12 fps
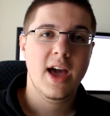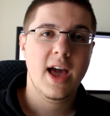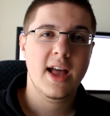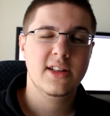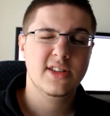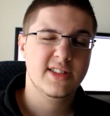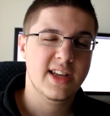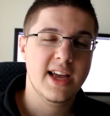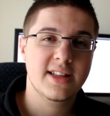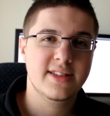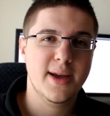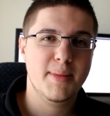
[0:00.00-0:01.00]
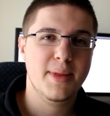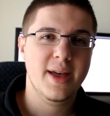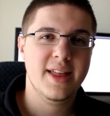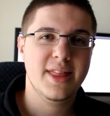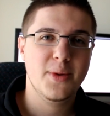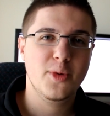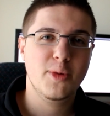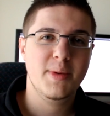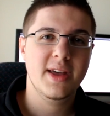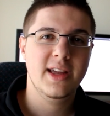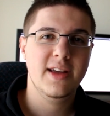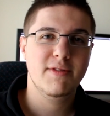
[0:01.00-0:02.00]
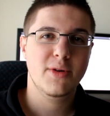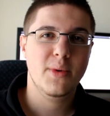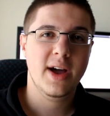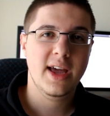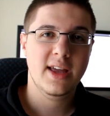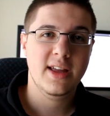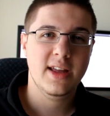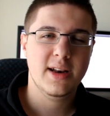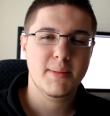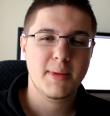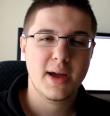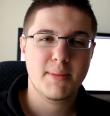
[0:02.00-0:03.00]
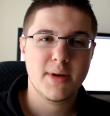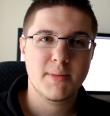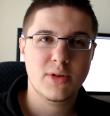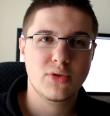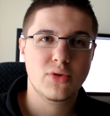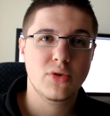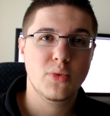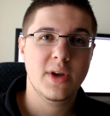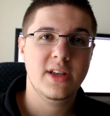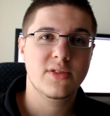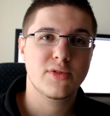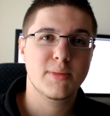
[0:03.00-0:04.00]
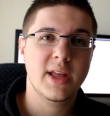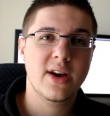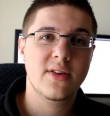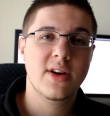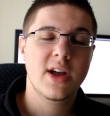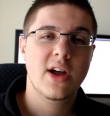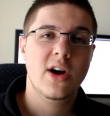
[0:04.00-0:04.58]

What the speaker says: And just a heads up that there will be a giveaway in about maybe 2 weeks from now